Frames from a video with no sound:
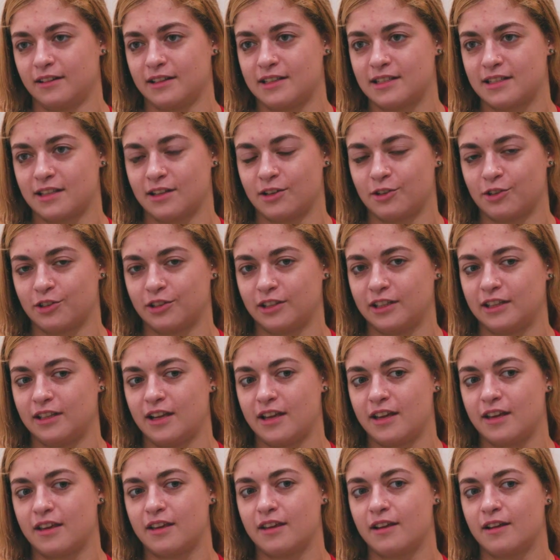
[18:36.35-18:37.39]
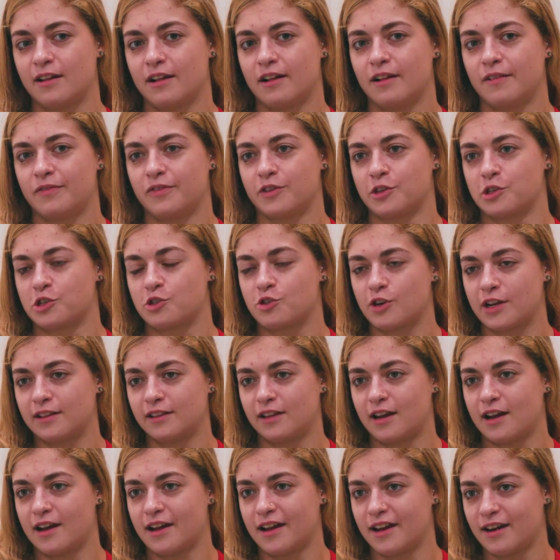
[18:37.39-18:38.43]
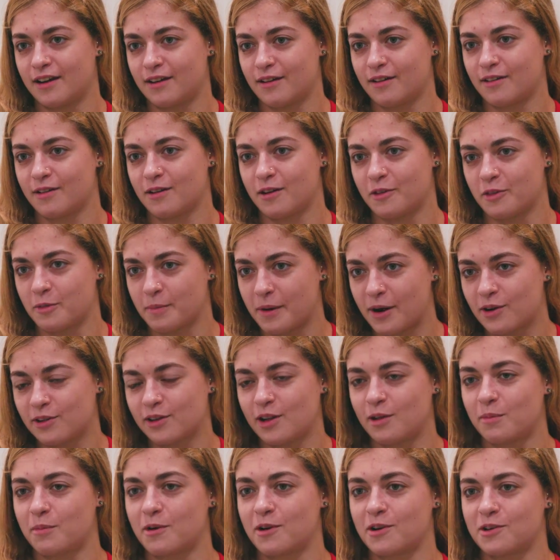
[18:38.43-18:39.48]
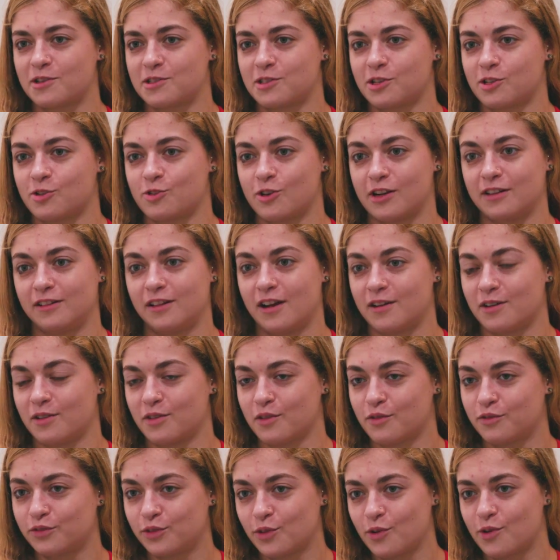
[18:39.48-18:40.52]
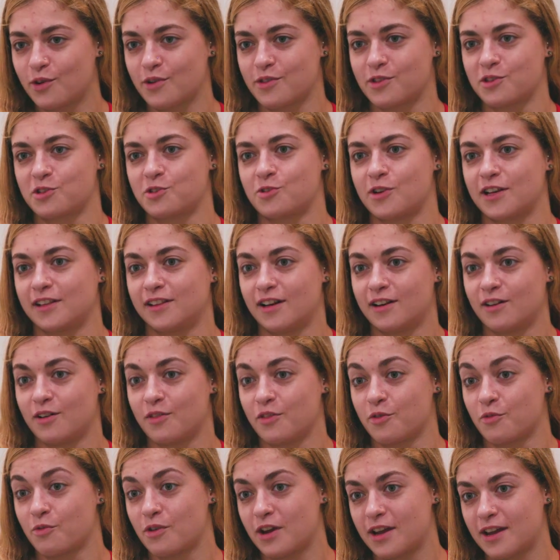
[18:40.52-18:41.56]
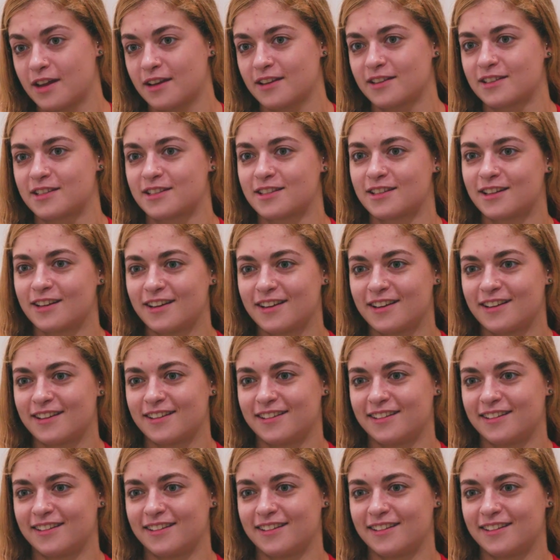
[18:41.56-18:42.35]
It's literally like the straight line on the parallel bars, the straight line on the floor, the straight line on the rings.